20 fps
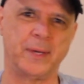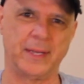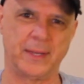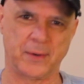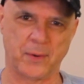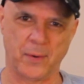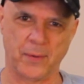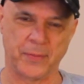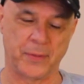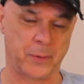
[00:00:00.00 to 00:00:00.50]
It
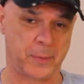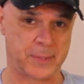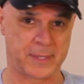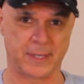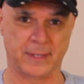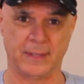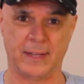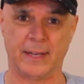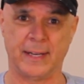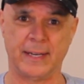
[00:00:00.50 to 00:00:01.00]
there was a
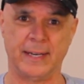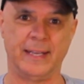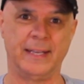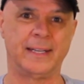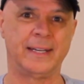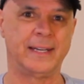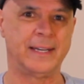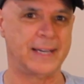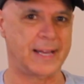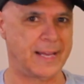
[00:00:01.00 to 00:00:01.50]
lot
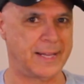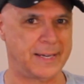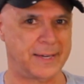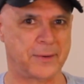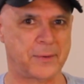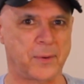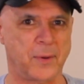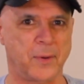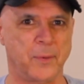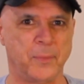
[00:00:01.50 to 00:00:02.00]
in it, and
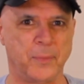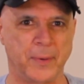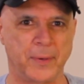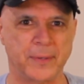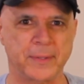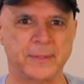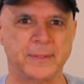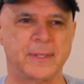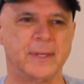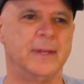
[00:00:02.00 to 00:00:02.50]
it all
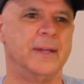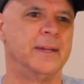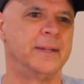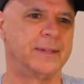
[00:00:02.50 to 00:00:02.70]
worked.